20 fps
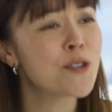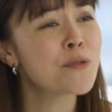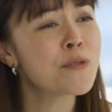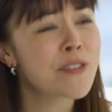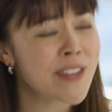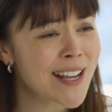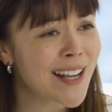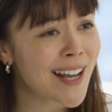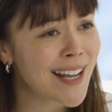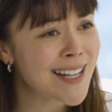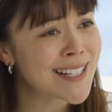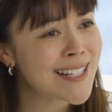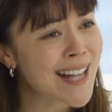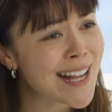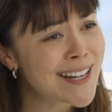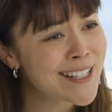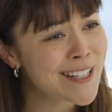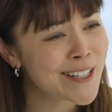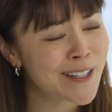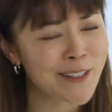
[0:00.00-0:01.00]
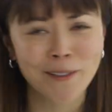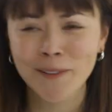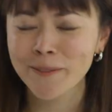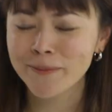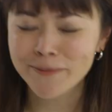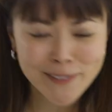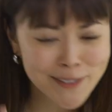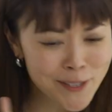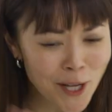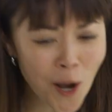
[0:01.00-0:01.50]
you think I said to you.
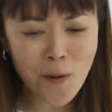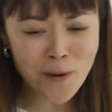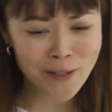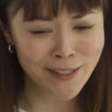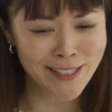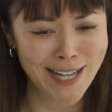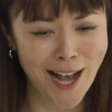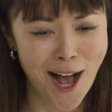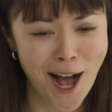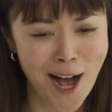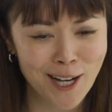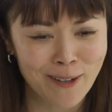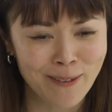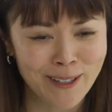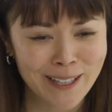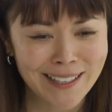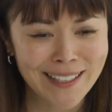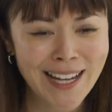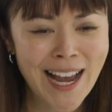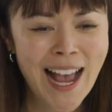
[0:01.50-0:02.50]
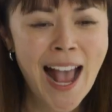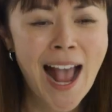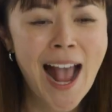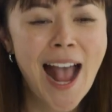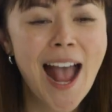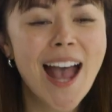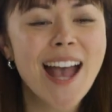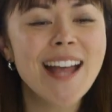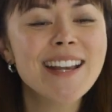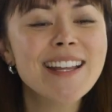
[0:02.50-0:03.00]
Totally awkward.
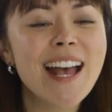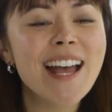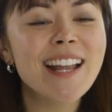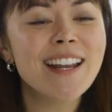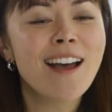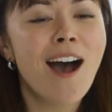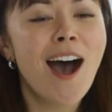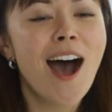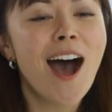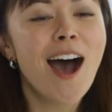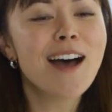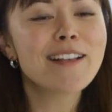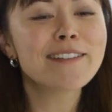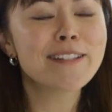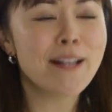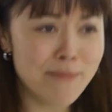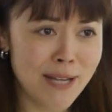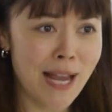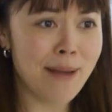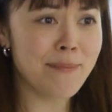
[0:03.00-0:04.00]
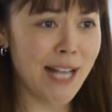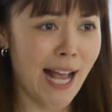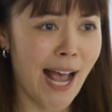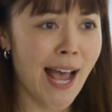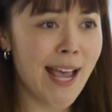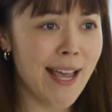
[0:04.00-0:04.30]
And yet, sometimes